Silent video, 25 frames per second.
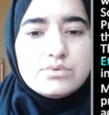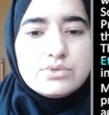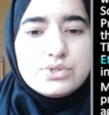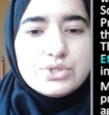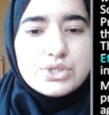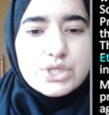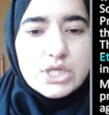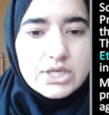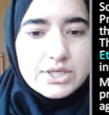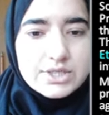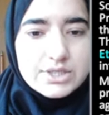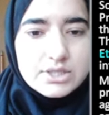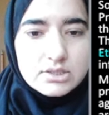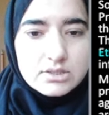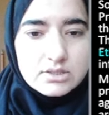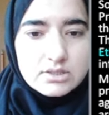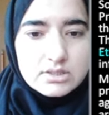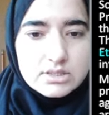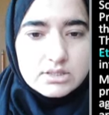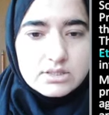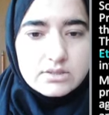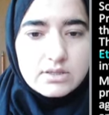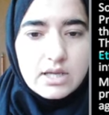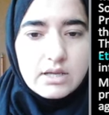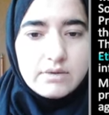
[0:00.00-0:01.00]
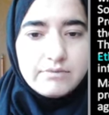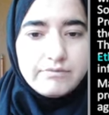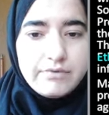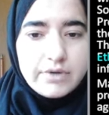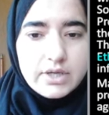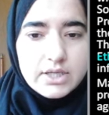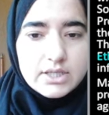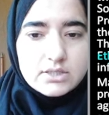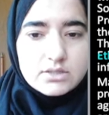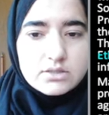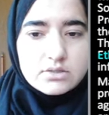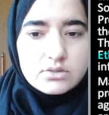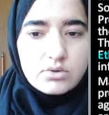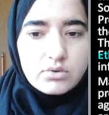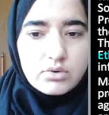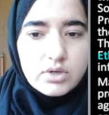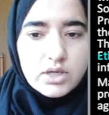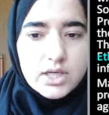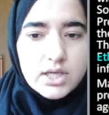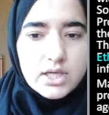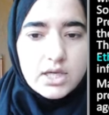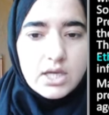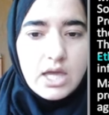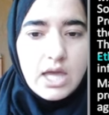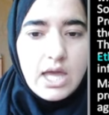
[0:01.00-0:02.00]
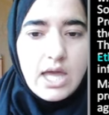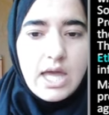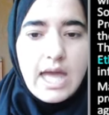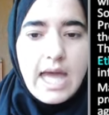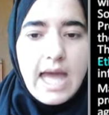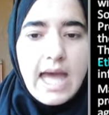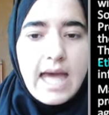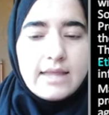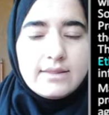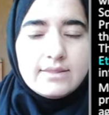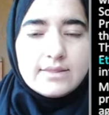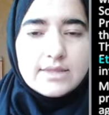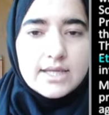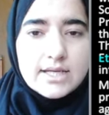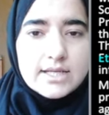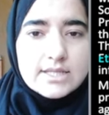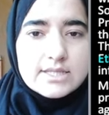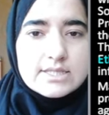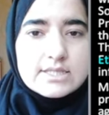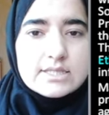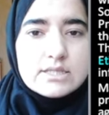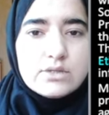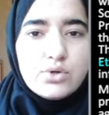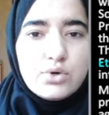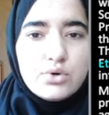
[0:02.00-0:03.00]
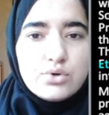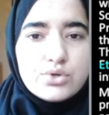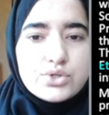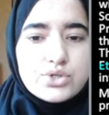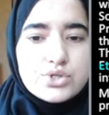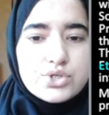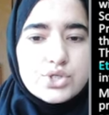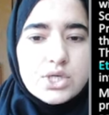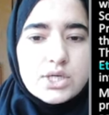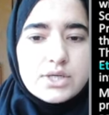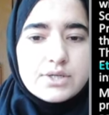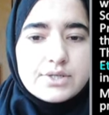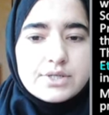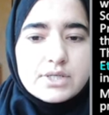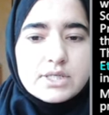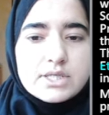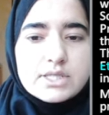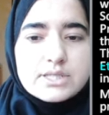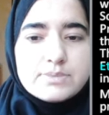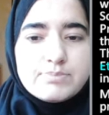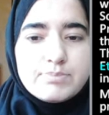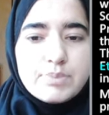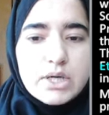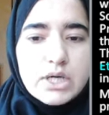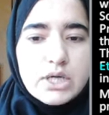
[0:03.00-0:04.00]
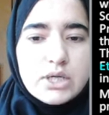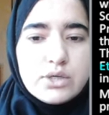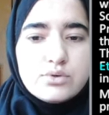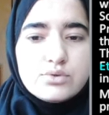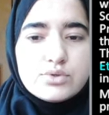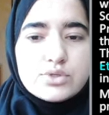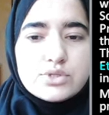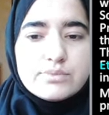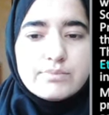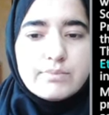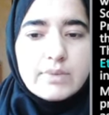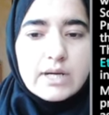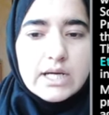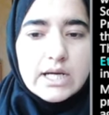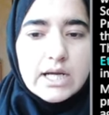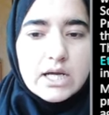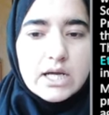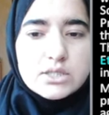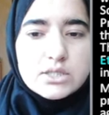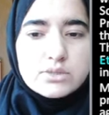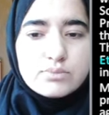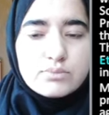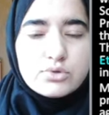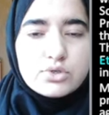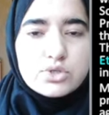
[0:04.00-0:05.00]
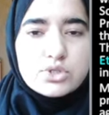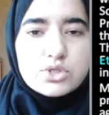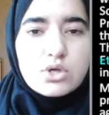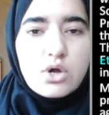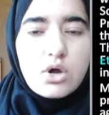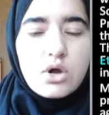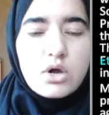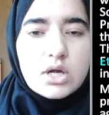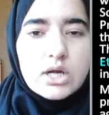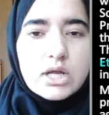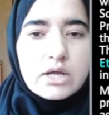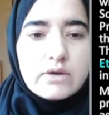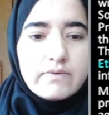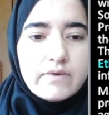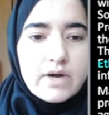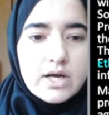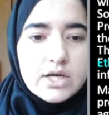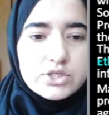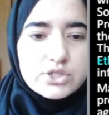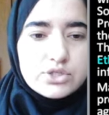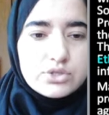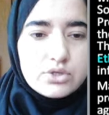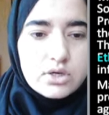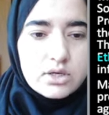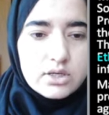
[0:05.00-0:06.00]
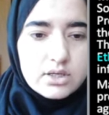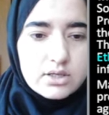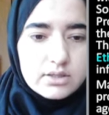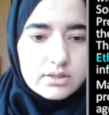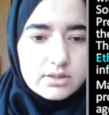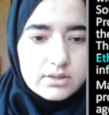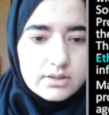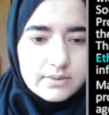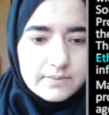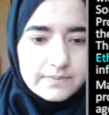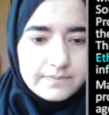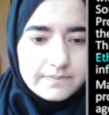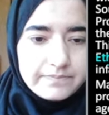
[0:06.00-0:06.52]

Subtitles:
children's, infants, okay, and thus those children's produce marasmus or kwashiorkor.